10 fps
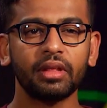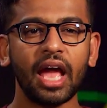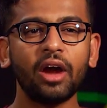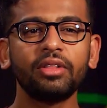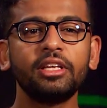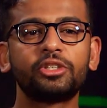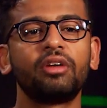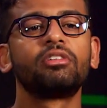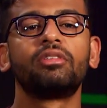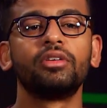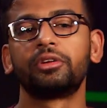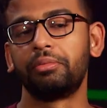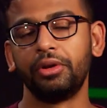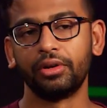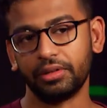how do they travel around the
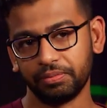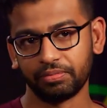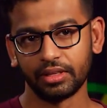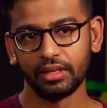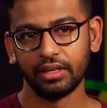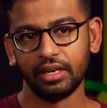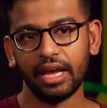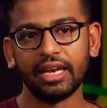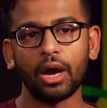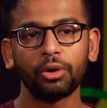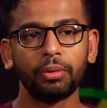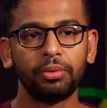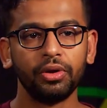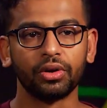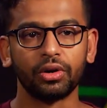computer? In our
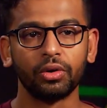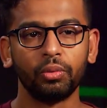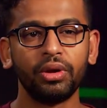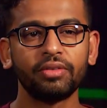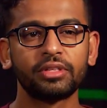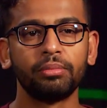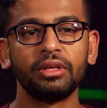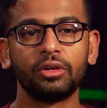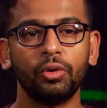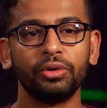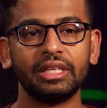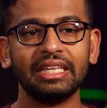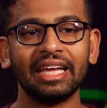computer, we have something called the